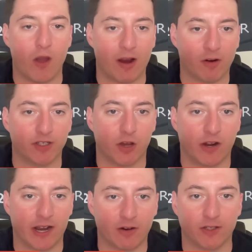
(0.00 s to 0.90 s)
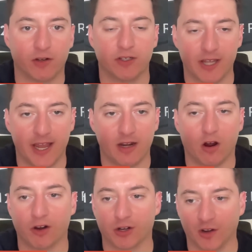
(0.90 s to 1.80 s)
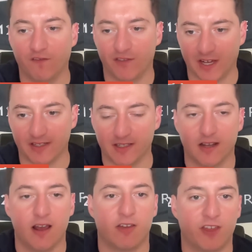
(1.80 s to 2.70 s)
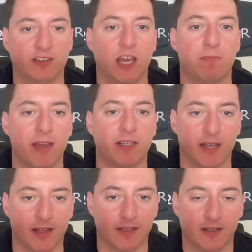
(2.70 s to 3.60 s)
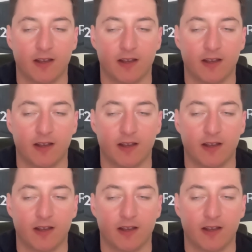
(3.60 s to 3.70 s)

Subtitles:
Arizona, and Arizona State are good fits. I think they make sense.